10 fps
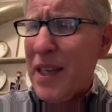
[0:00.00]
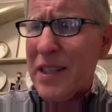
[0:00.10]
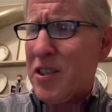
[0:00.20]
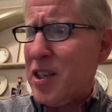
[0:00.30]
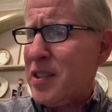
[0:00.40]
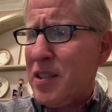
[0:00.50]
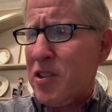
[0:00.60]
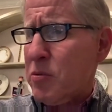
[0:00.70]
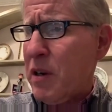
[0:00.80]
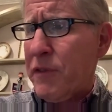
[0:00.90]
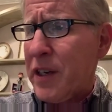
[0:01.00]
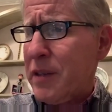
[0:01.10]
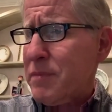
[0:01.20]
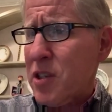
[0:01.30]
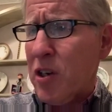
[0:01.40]
that's just as terrific.
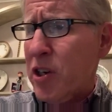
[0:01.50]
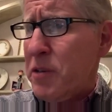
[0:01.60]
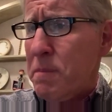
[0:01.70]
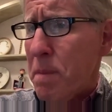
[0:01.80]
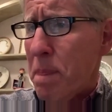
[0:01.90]
It's all good.